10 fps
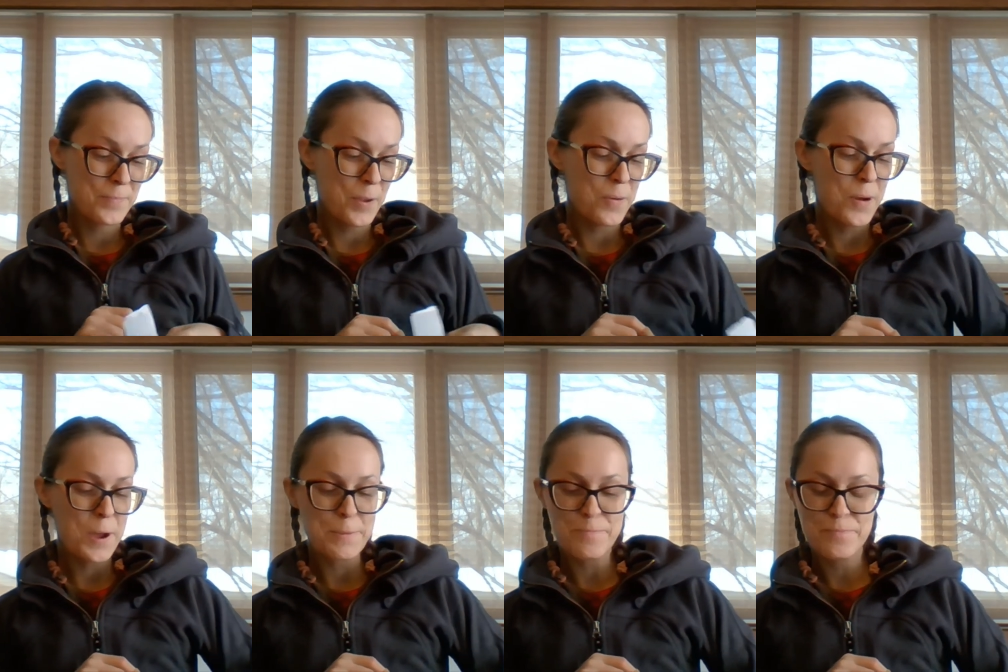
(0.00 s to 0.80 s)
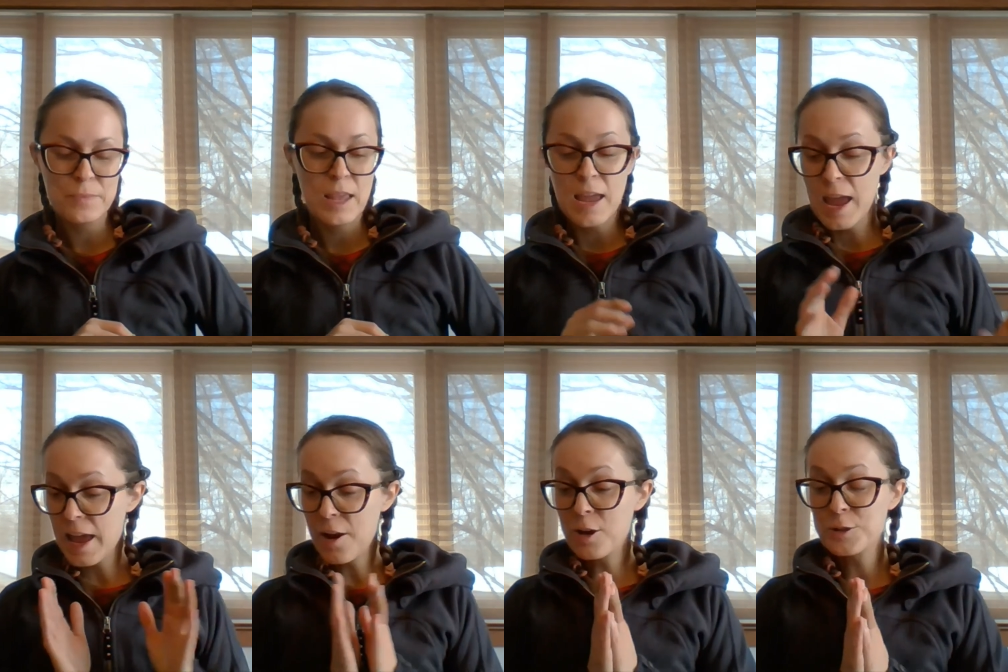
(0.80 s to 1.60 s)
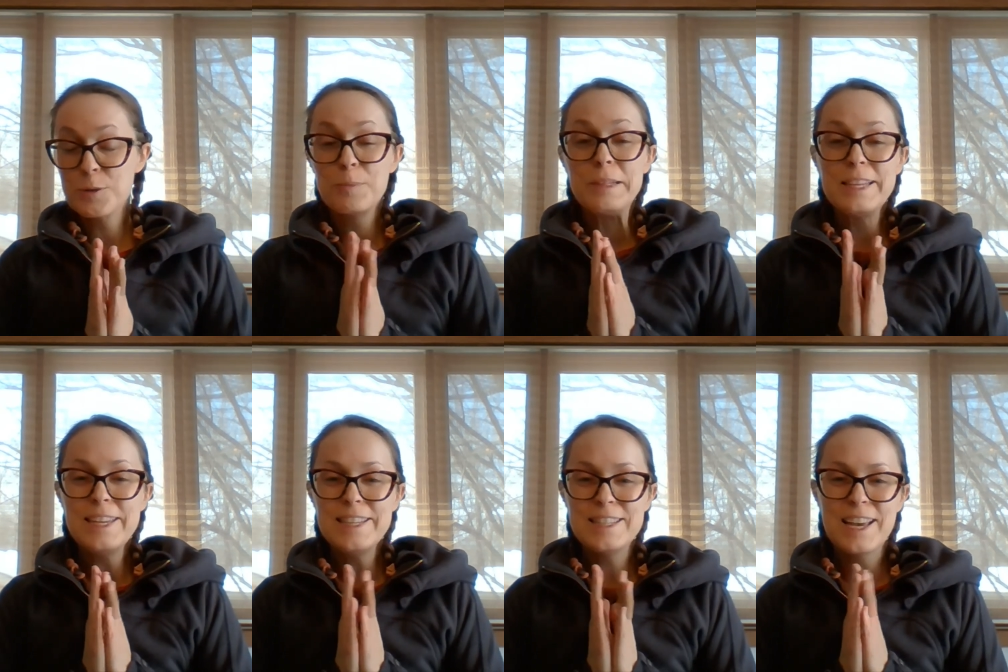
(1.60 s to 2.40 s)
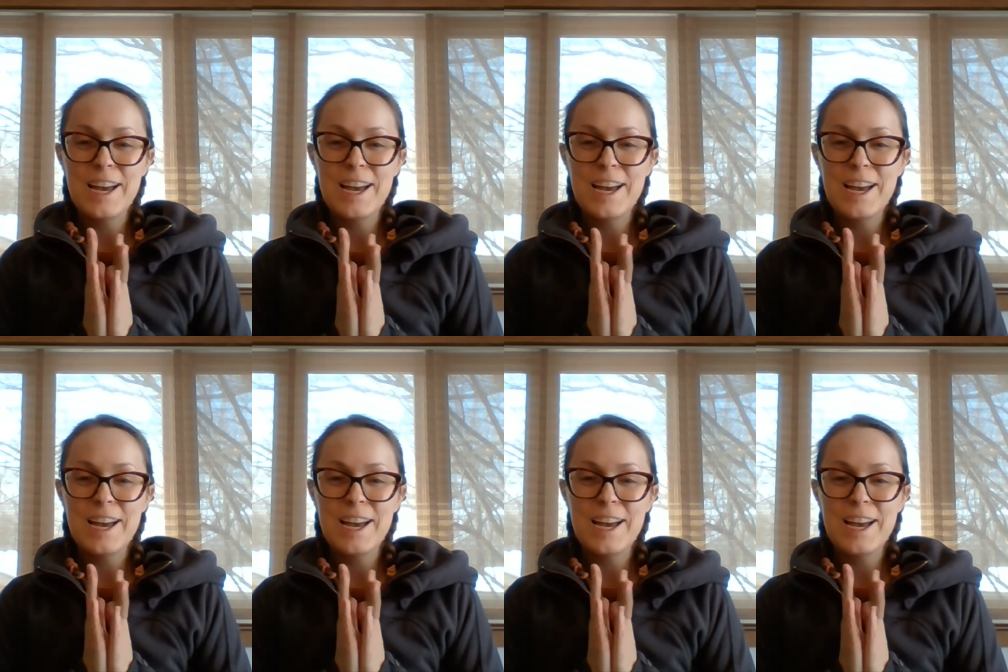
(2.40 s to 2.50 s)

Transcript: Okay? And also, please